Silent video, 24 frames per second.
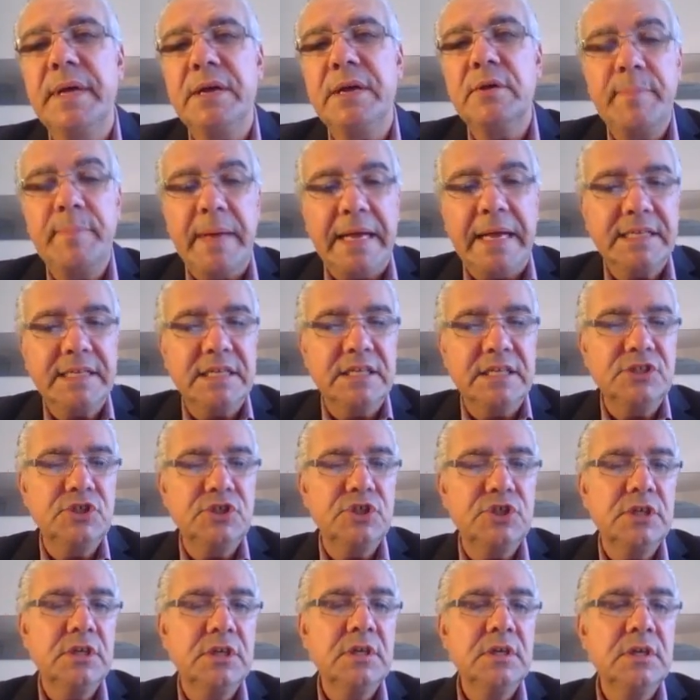
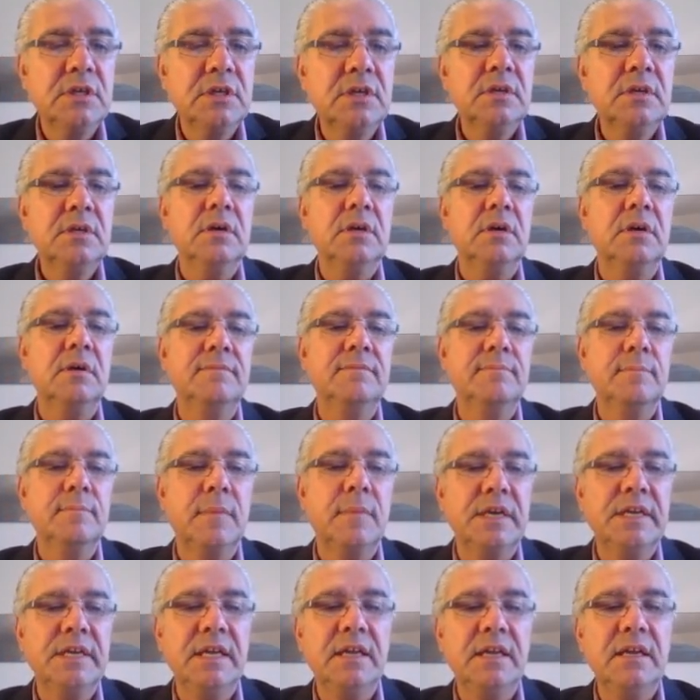package of
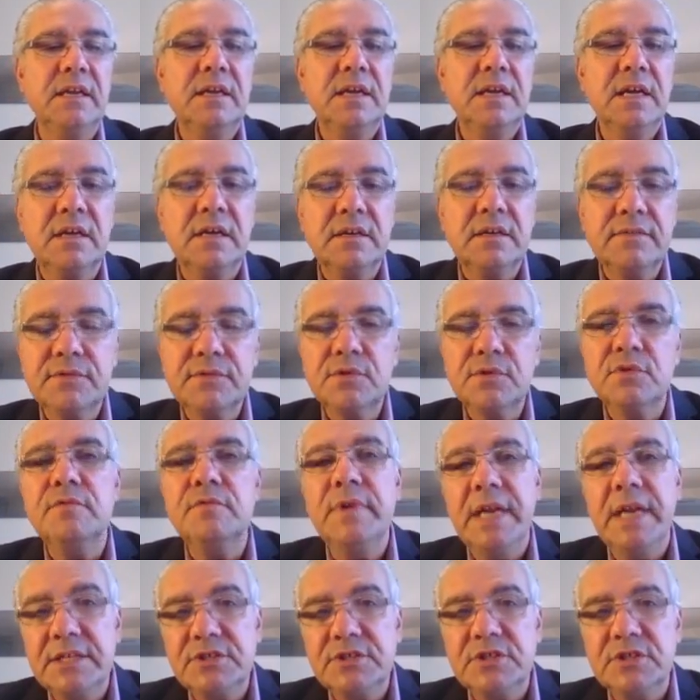money, health, good
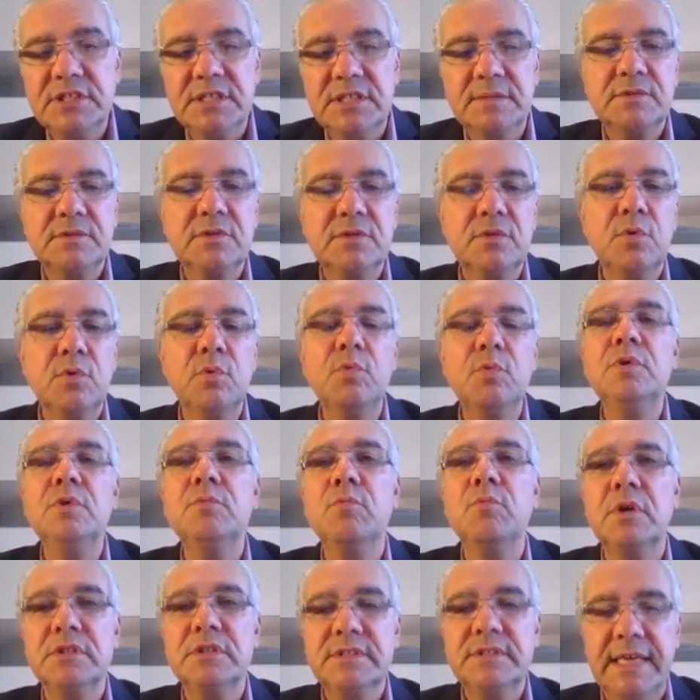relationships. Who
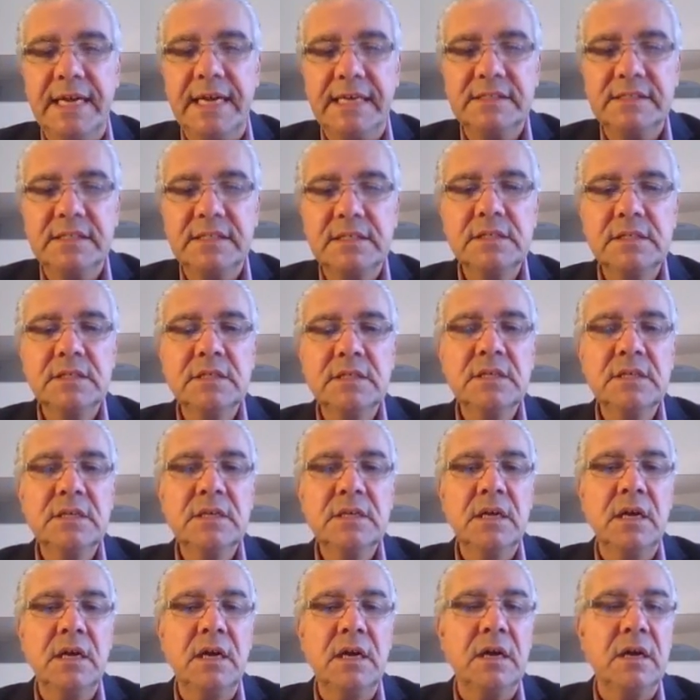wouldn't want that
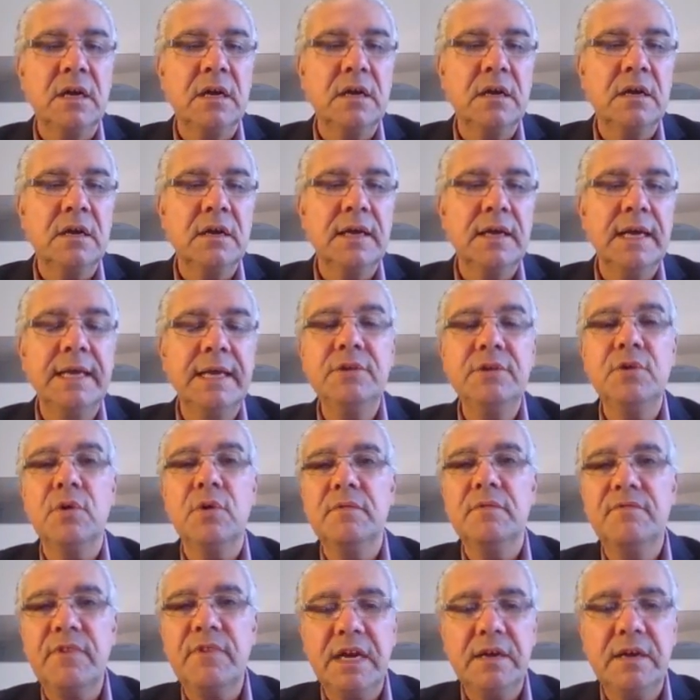in your
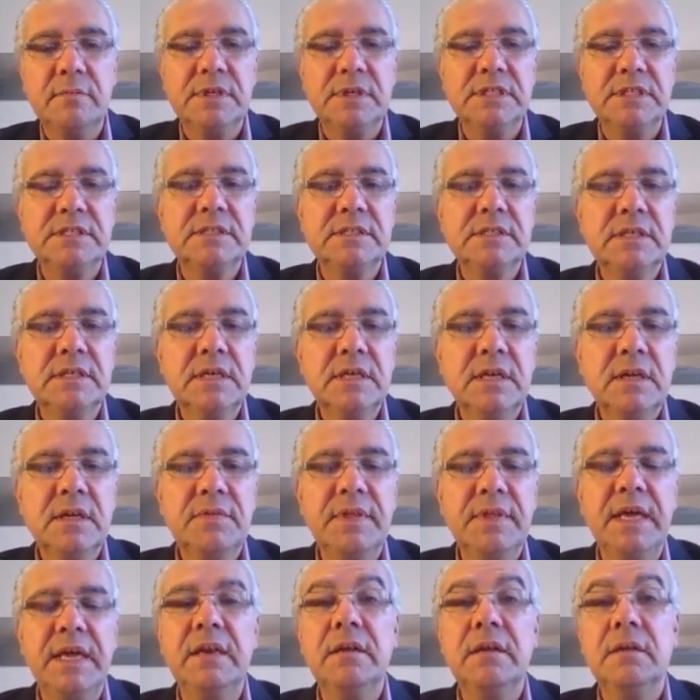environment?
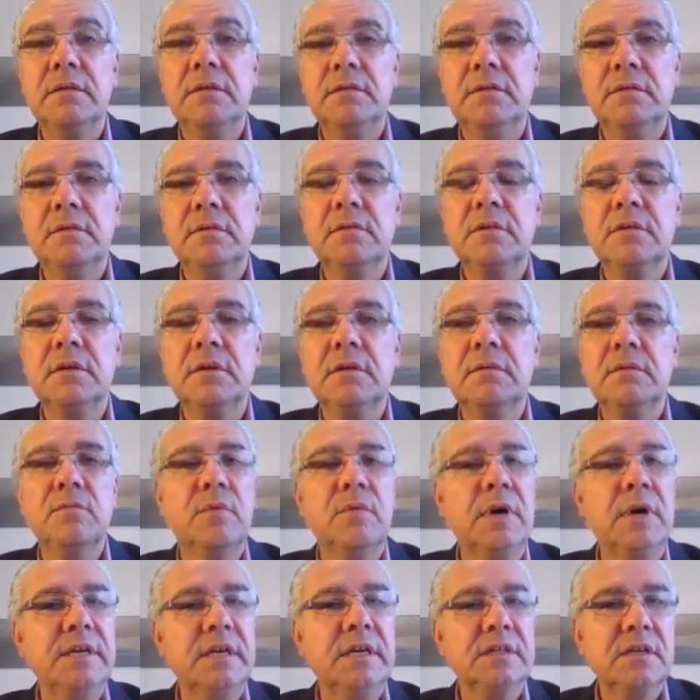Then
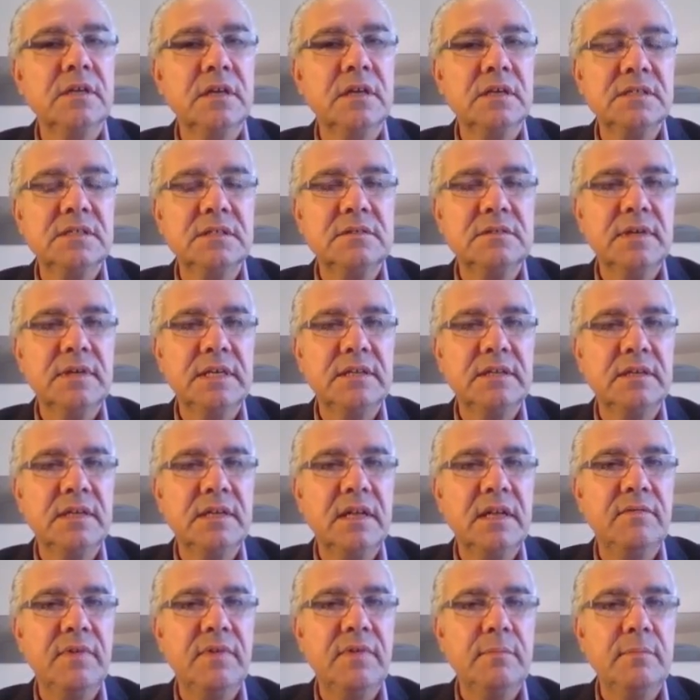why not concentrate on
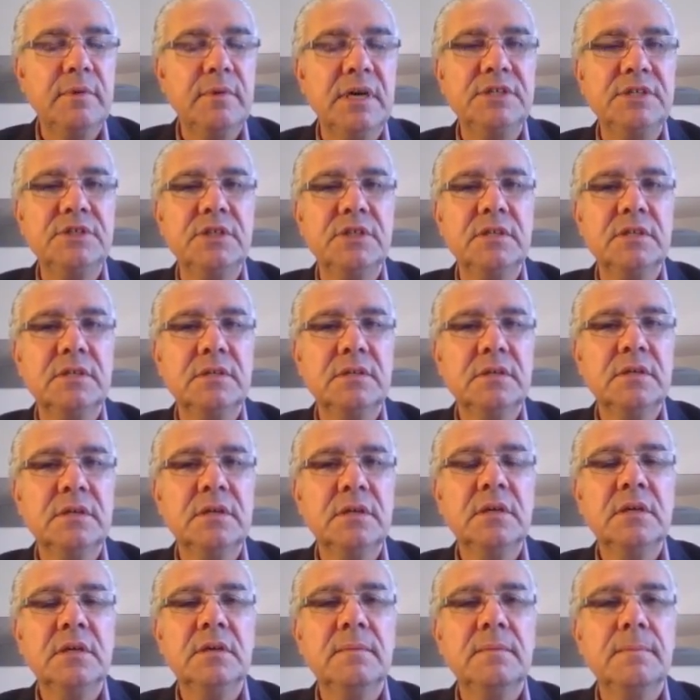that vibration?
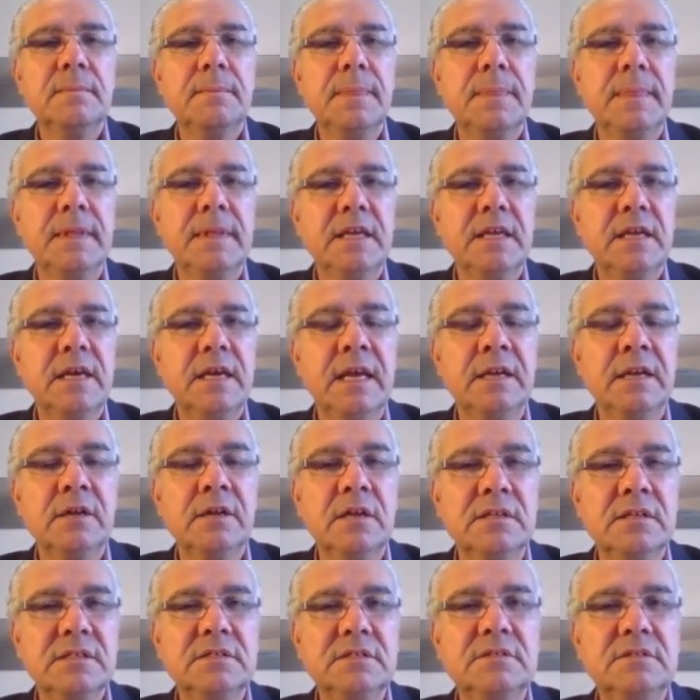And
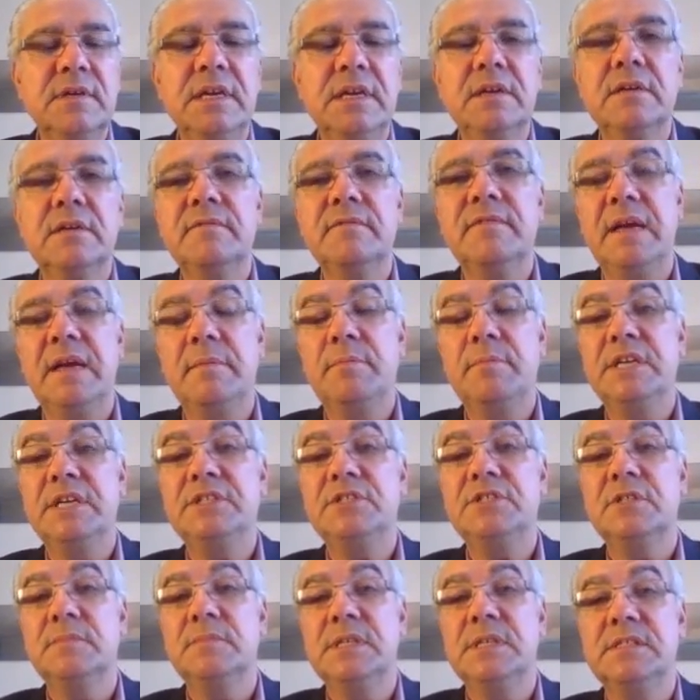concentrate on
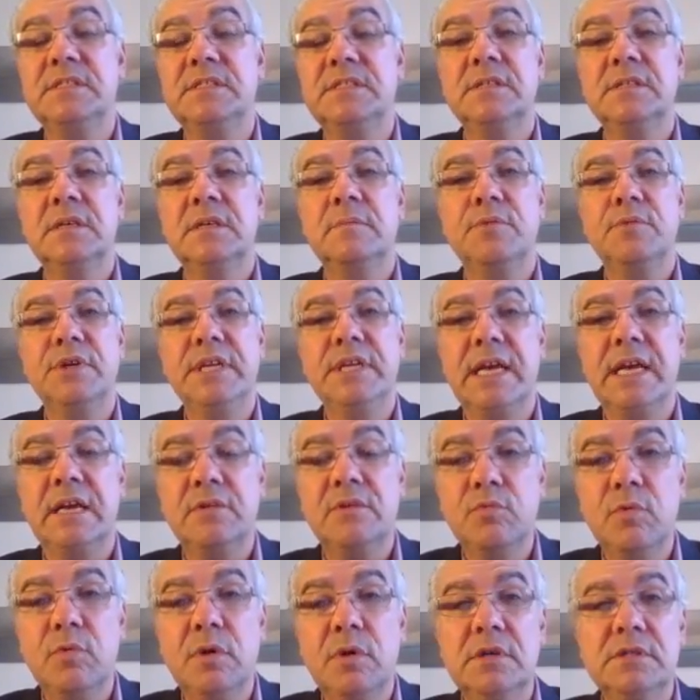vibration means putting
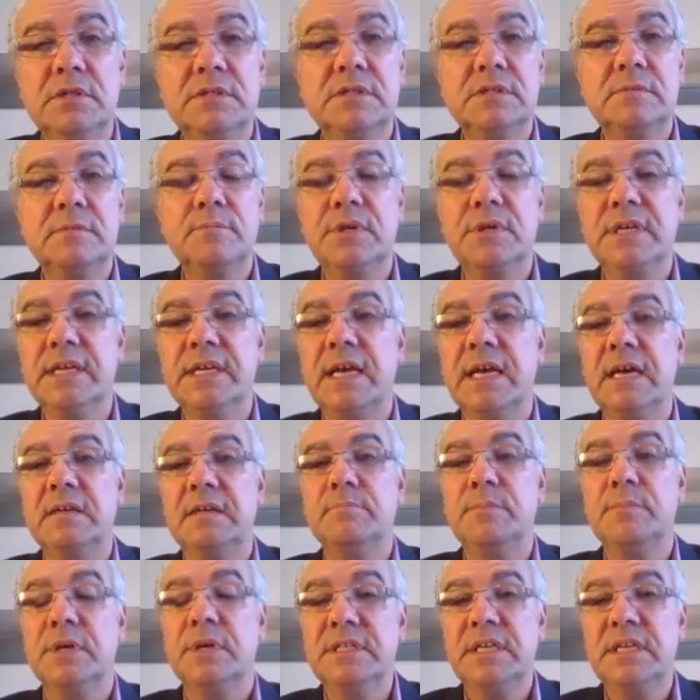out words, putting
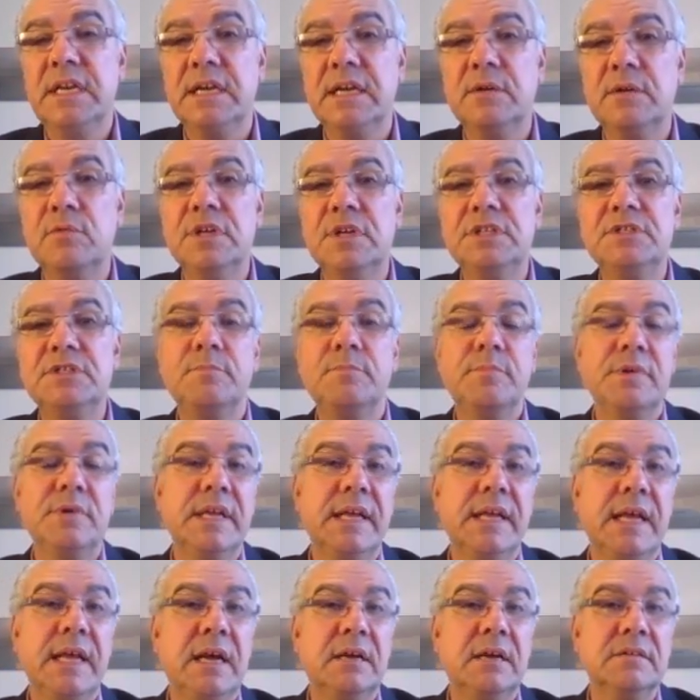out body language,
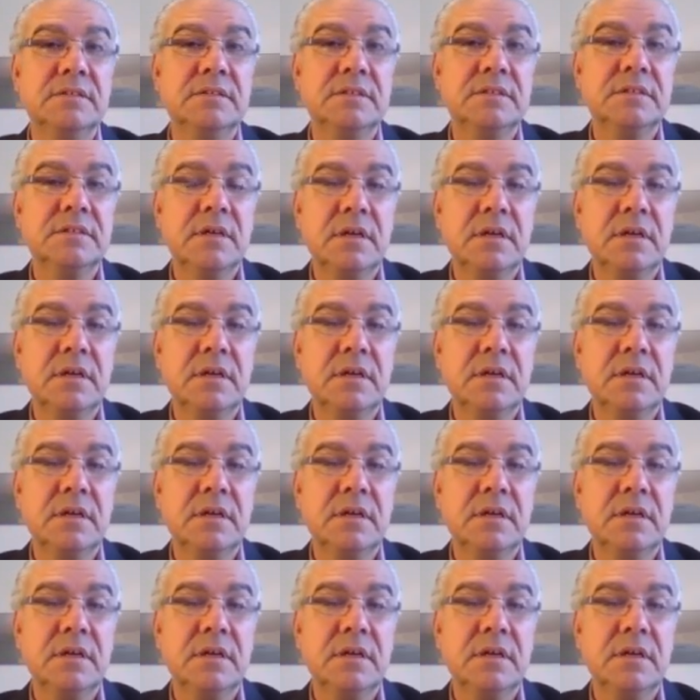putting out